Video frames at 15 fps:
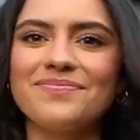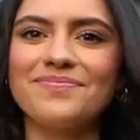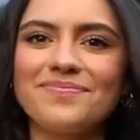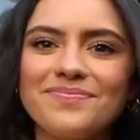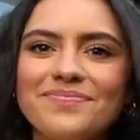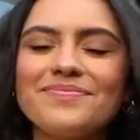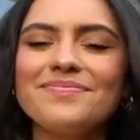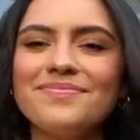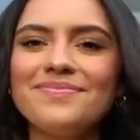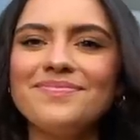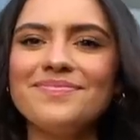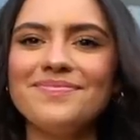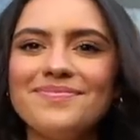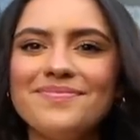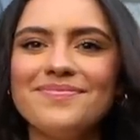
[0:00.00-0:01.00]

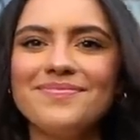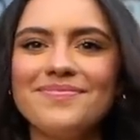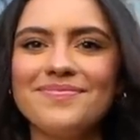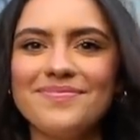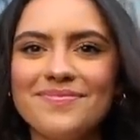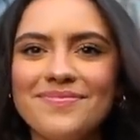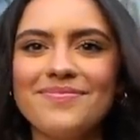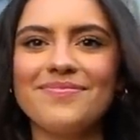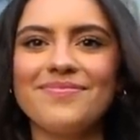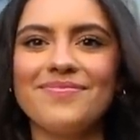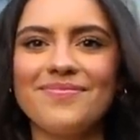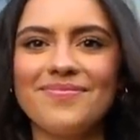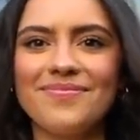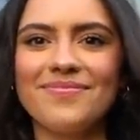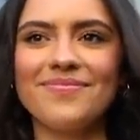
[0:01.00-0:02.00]

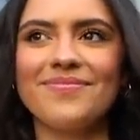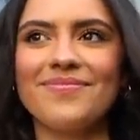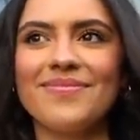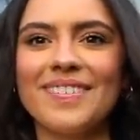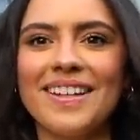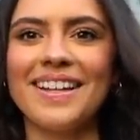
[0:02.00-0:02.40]
This person isn't speaking.